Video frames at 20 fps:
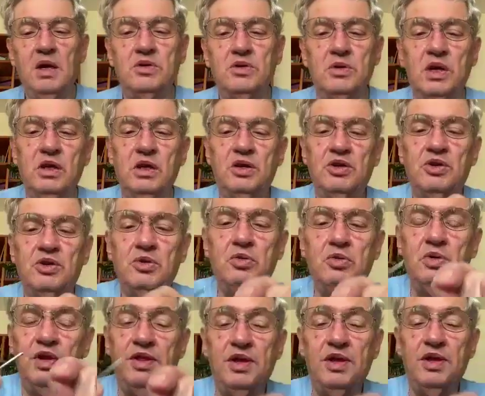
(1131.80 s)
So what I'm going to do
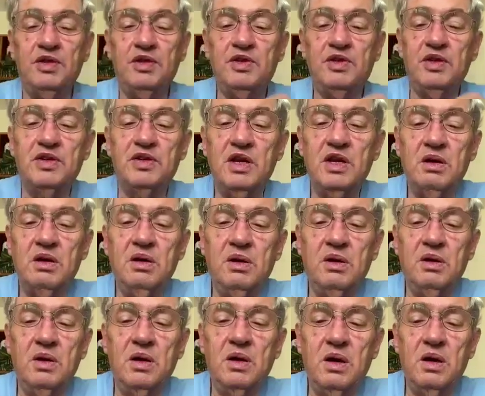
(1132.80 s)
with this is
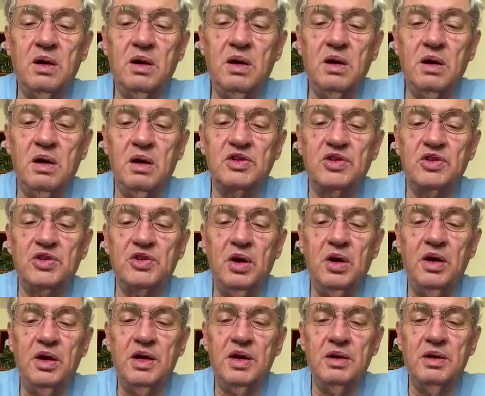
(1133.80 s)
I'll
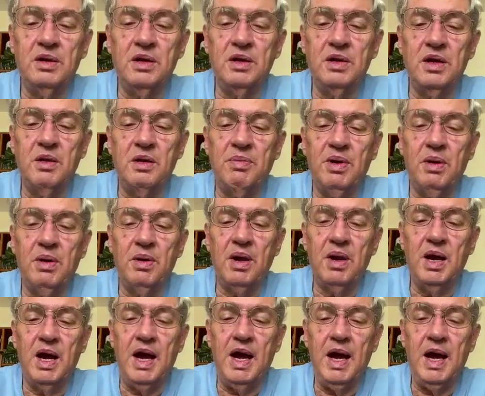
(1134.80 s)
start it
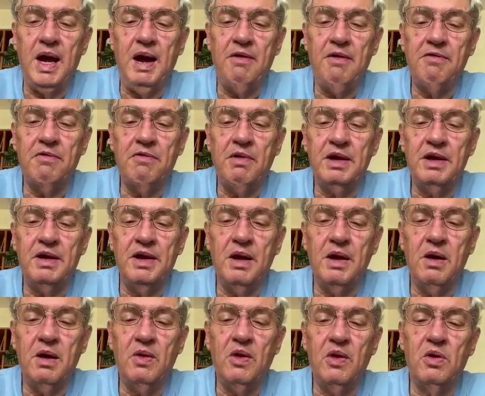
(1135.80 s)
about halfway
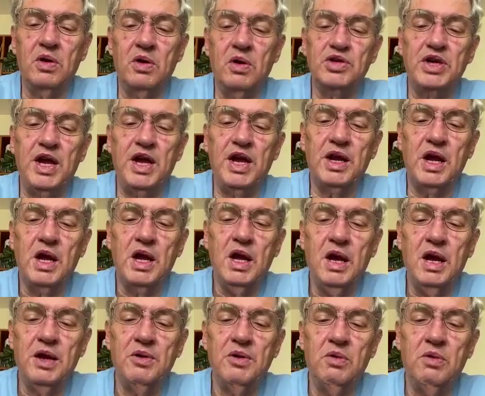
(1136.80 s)
down the hook shank.
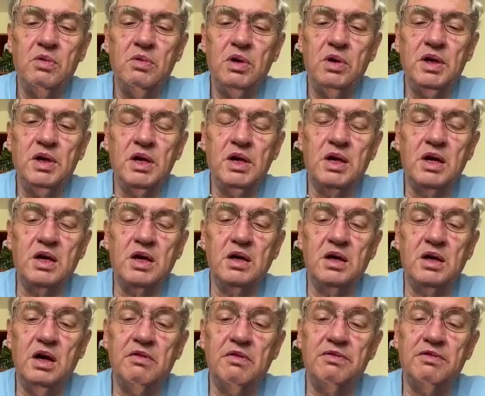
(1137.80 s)
I don't want to
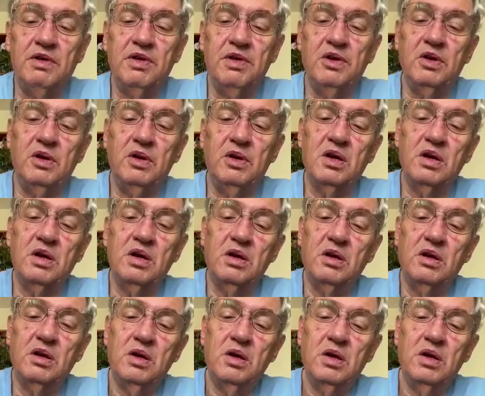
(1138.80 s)
cover the hook
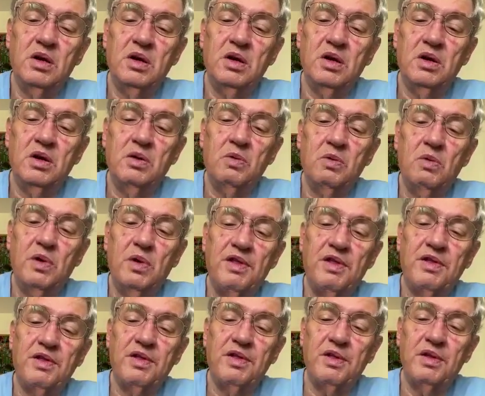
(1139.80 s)

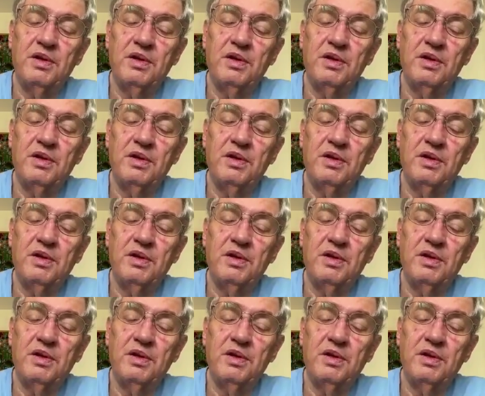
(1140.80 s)
with